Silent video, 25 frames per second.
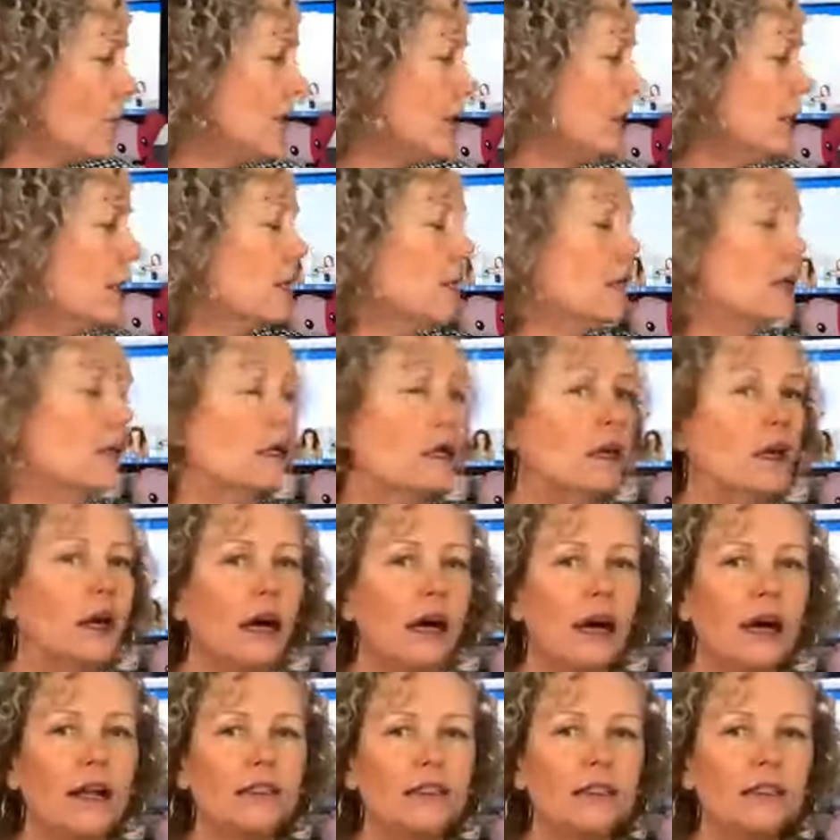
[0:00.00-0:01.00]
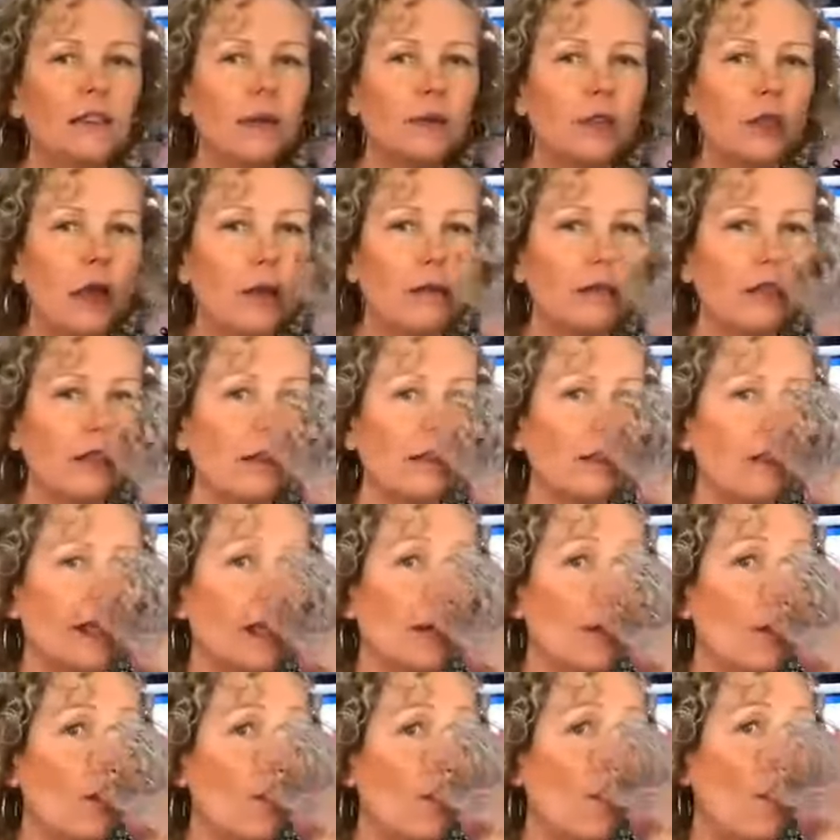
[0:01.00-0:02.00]
I mean, sometimes I
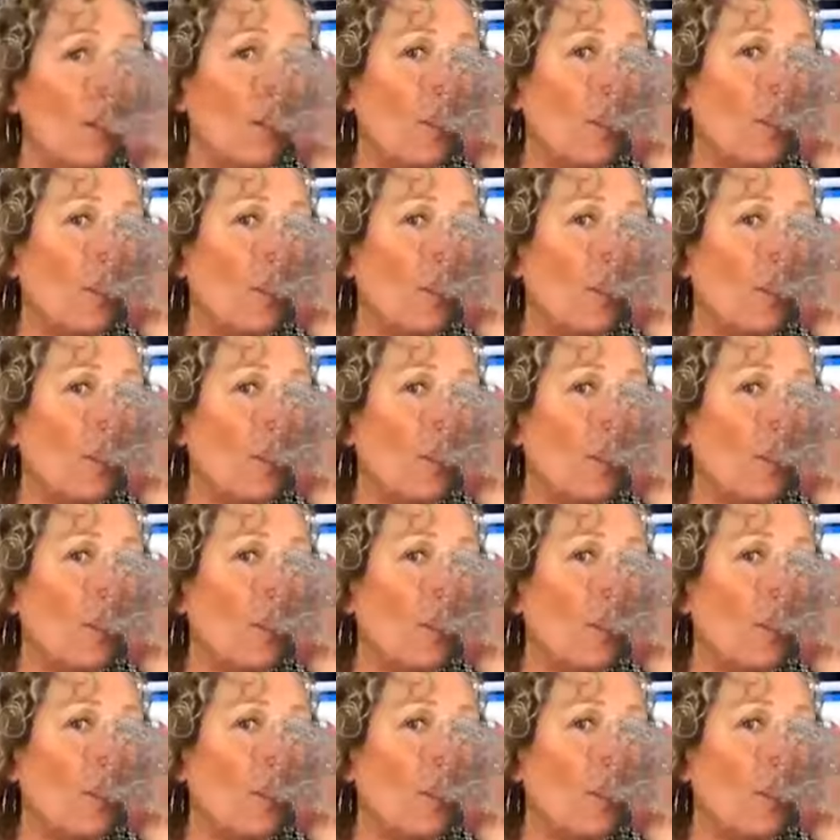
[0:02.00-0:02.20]
think